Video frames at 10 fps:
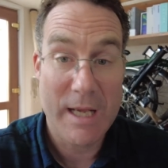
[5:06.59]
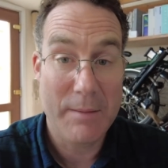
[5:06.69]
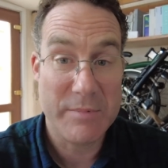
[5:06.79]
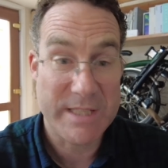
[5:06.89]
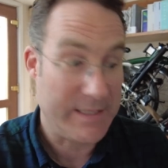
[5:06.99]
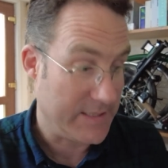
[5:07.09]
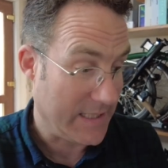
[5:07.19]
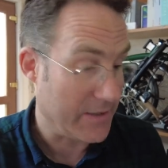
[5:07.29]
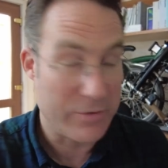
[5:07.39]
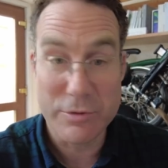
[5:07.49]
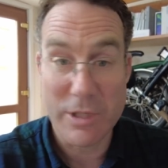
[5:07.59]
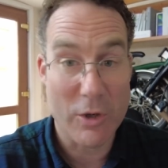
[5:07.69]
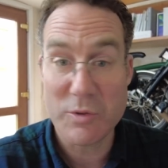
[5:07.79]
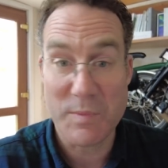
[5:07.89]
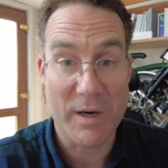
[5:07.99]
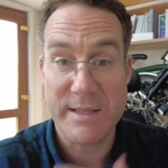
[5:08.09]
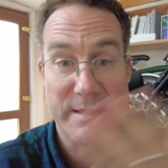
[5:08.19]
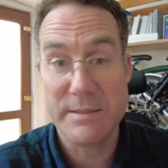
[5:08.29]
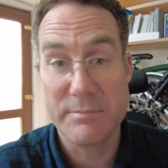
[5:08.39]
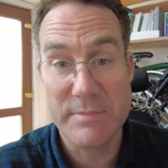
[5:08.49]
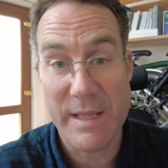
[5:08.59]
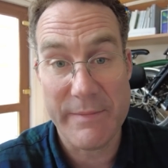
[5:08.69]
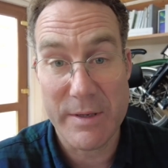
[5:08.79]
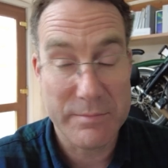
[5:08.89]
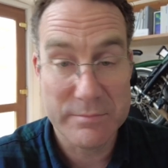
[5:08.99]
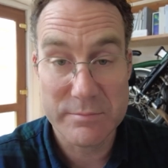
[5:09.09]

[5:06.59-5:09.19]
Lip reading: which had the same controls, but I never